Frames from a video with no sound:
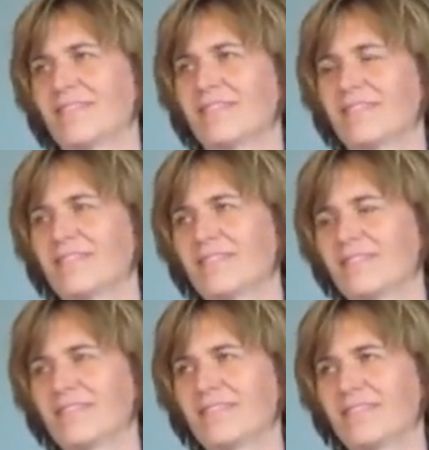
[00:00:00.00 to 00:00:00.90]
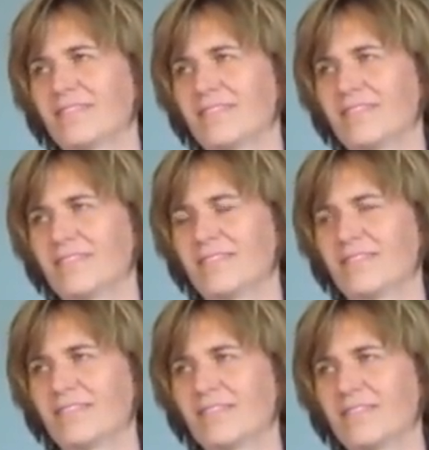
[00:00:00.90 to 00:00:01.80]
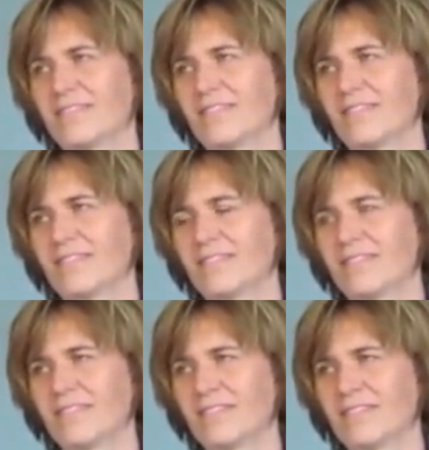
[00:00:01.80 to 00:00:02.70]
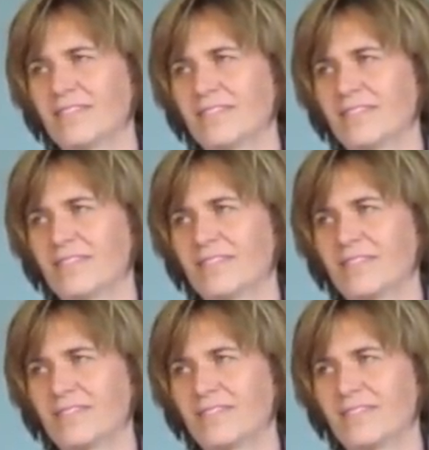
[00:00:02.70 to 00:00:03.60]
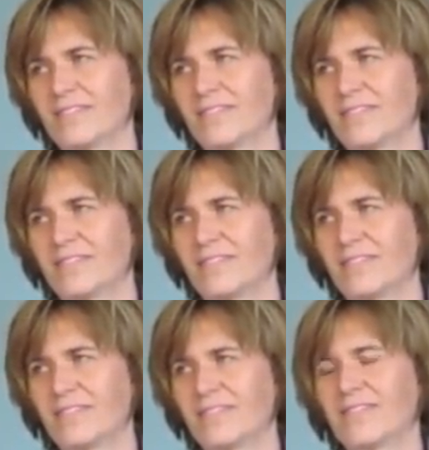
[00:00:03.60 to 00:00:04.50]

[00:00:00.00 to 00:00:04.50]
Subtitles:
[no speech]